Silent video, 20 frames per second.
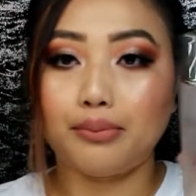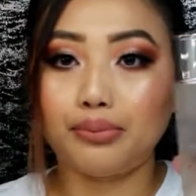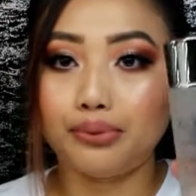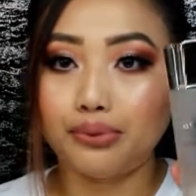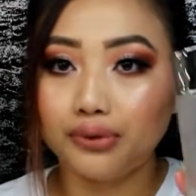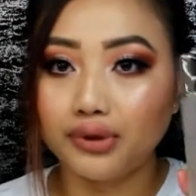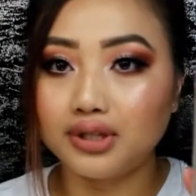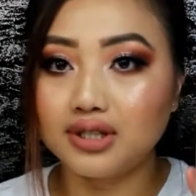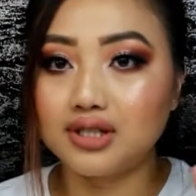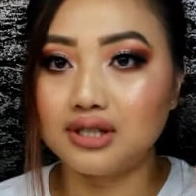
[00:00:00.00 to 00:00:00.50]

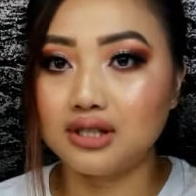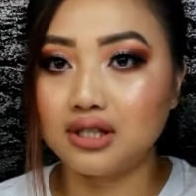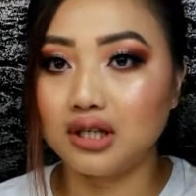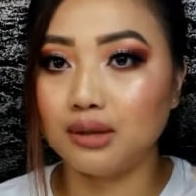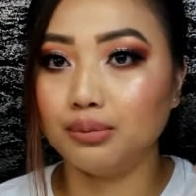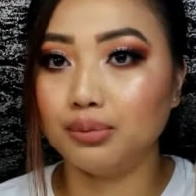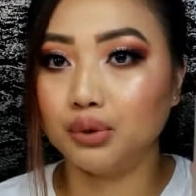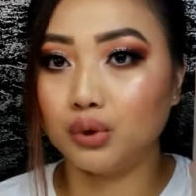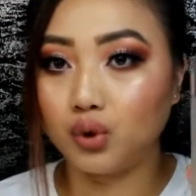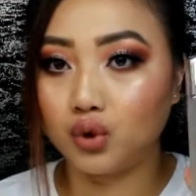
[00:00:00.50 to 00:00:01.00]

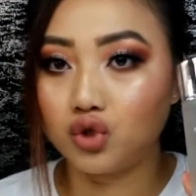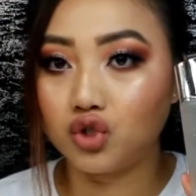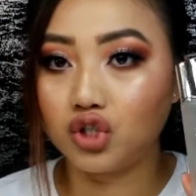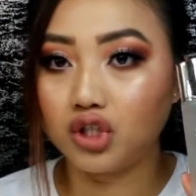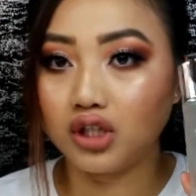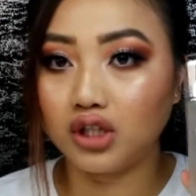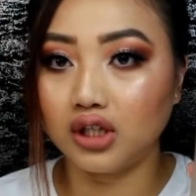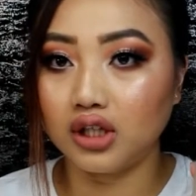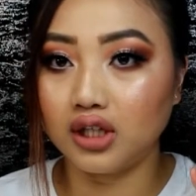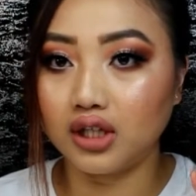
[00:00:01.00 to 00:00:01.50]
pretty
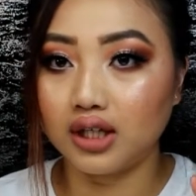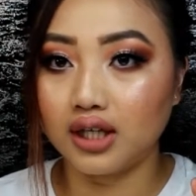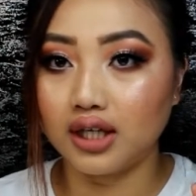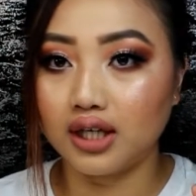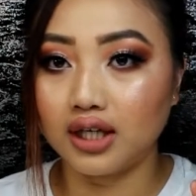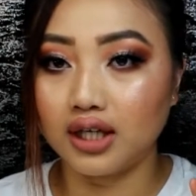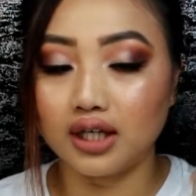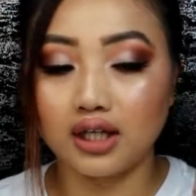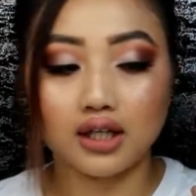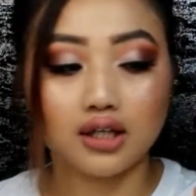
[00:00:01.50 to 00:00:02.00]
bougie
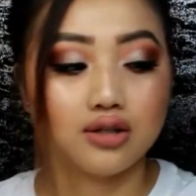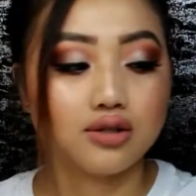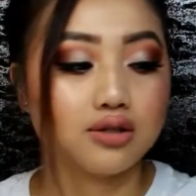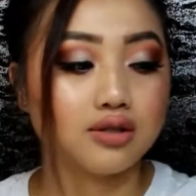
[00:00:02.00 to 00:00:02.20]
looking.